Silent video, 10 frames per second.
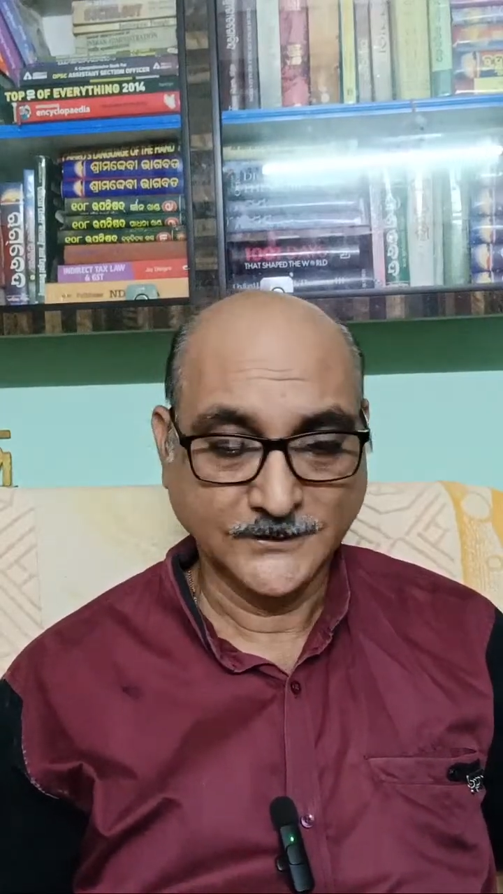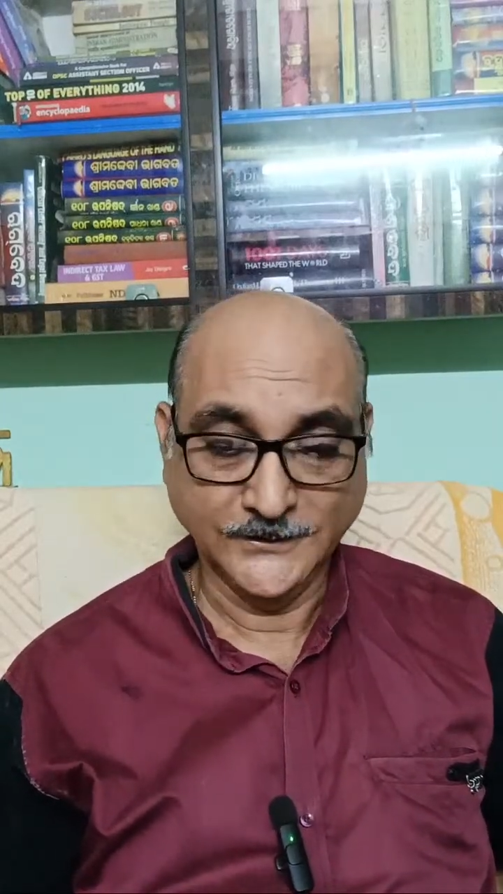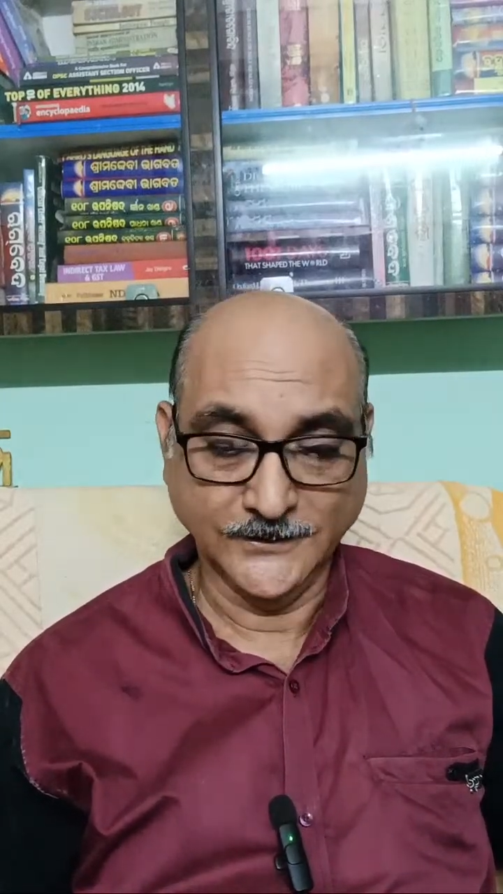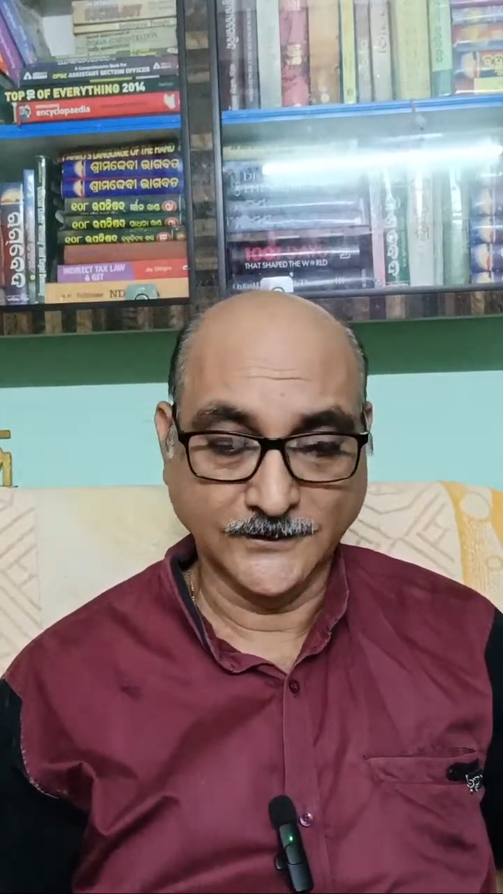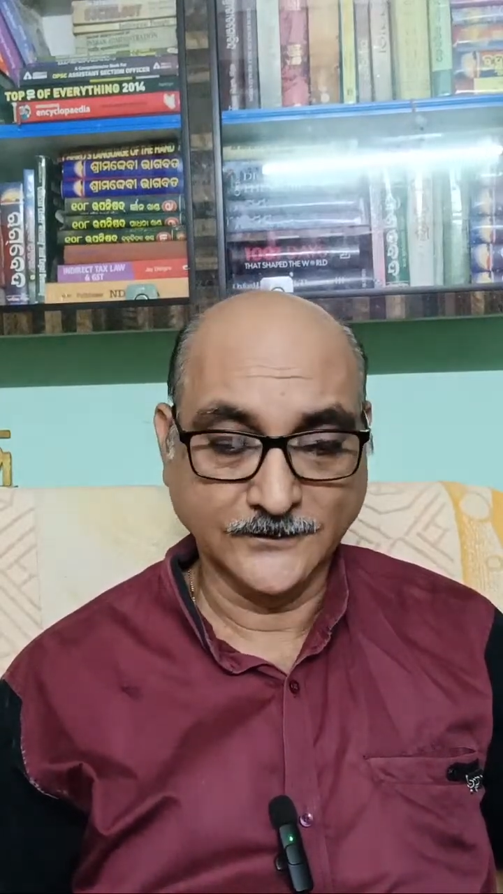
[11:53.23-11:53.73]

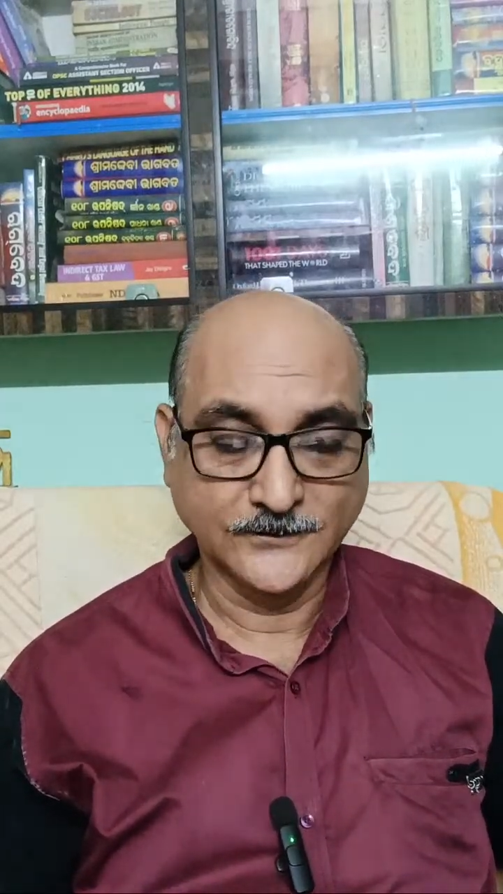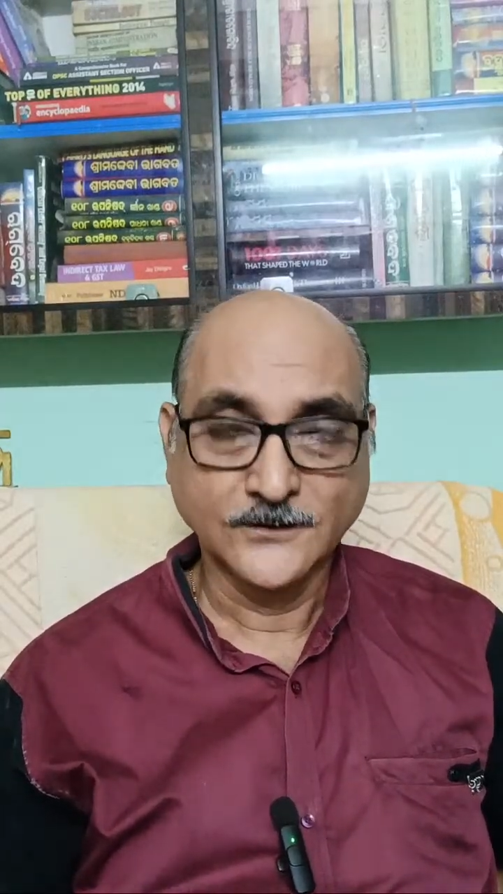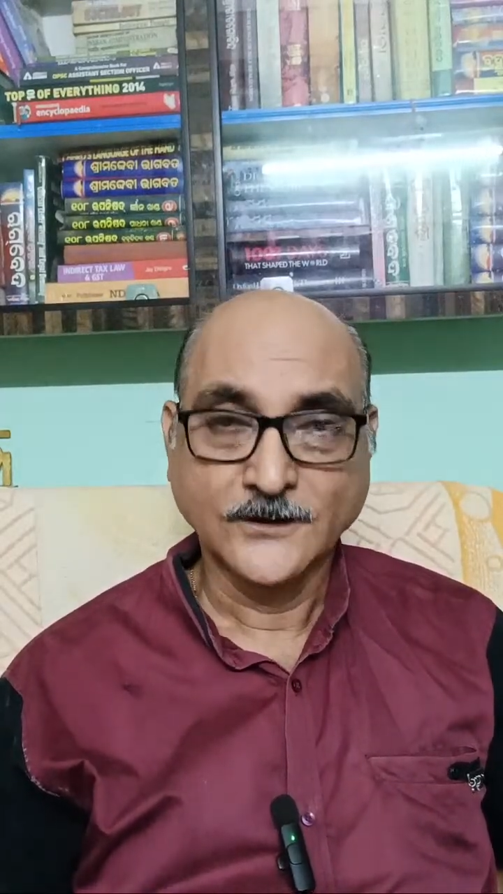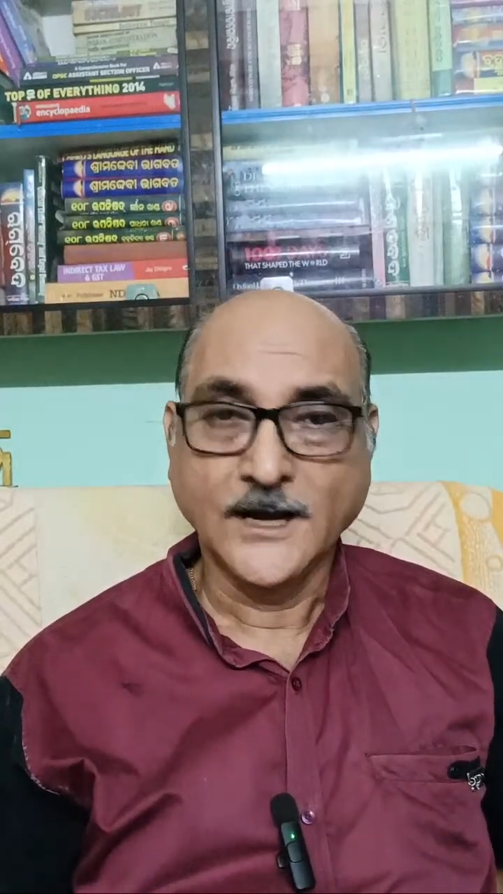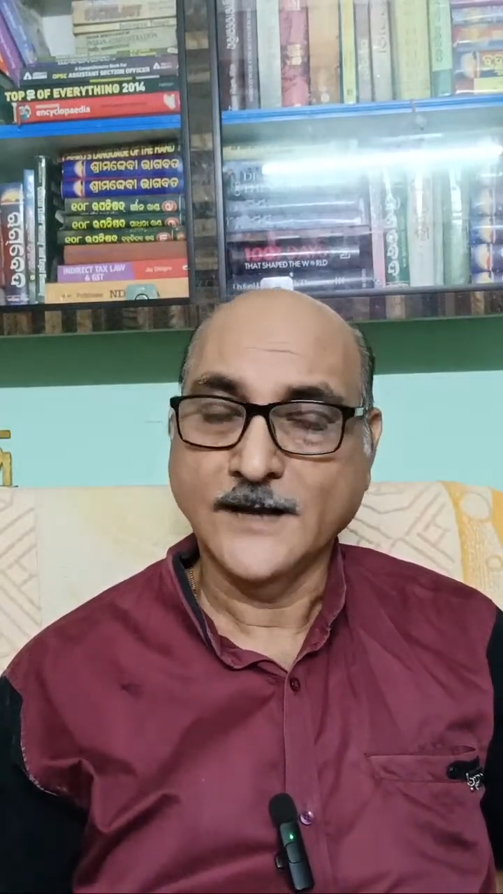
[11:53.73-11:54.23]
here,
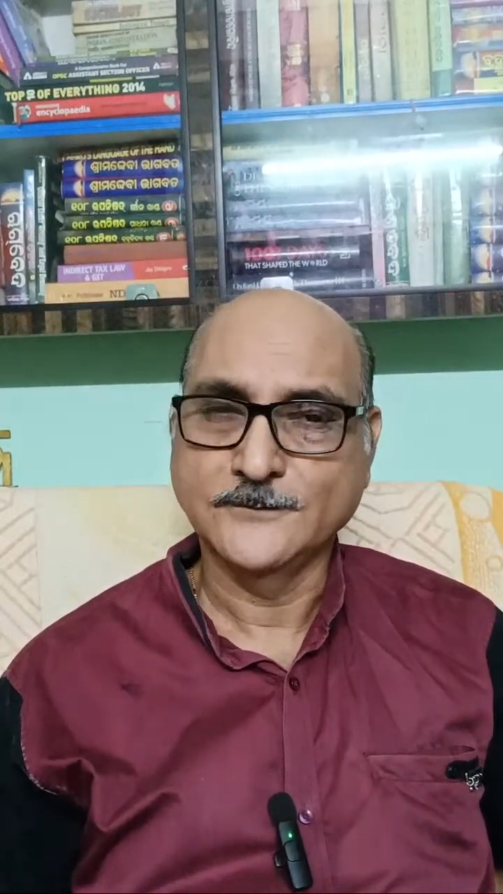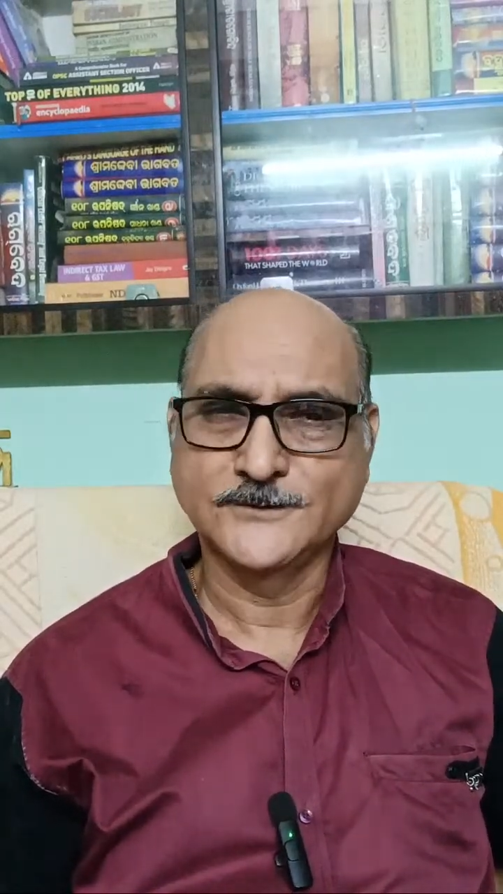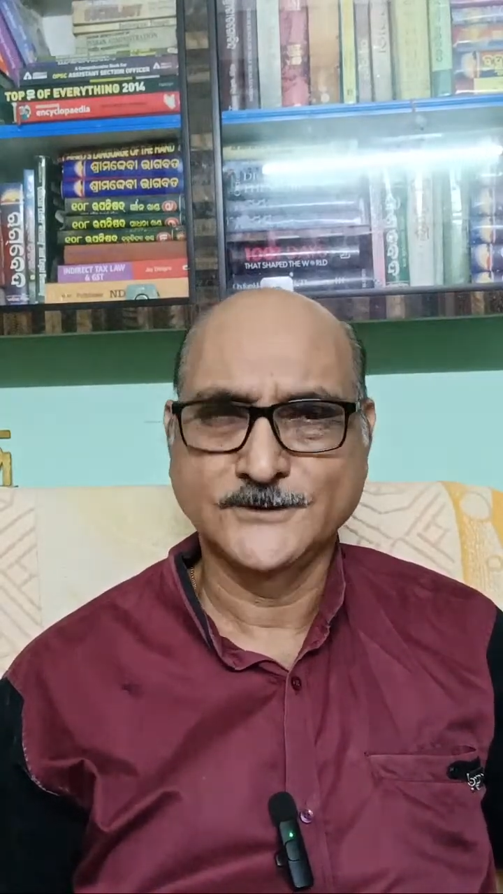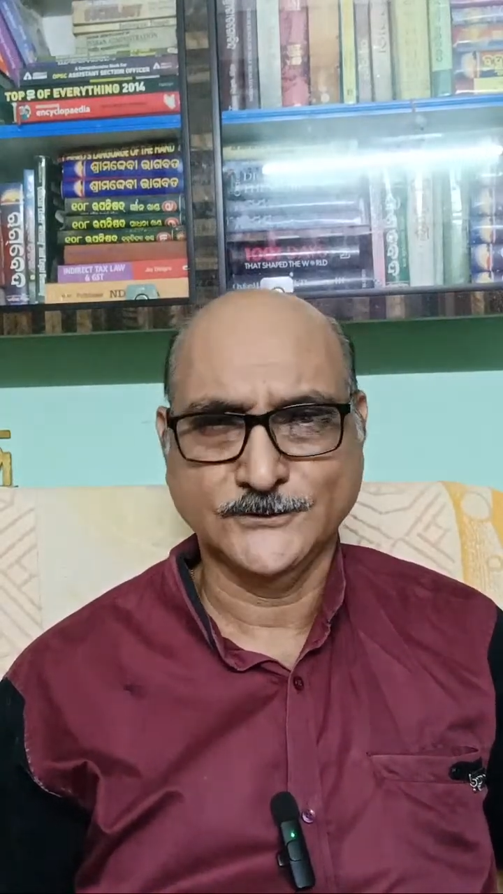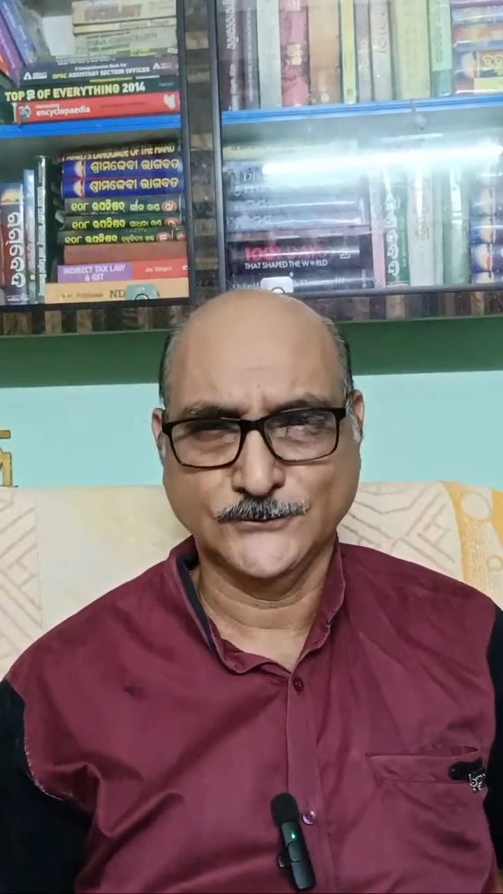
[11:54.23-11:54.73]
I will
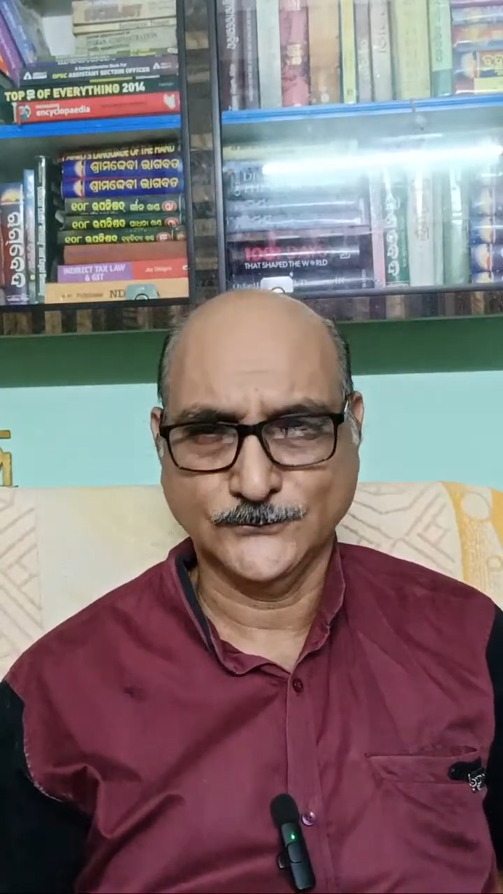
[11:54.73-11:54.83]
just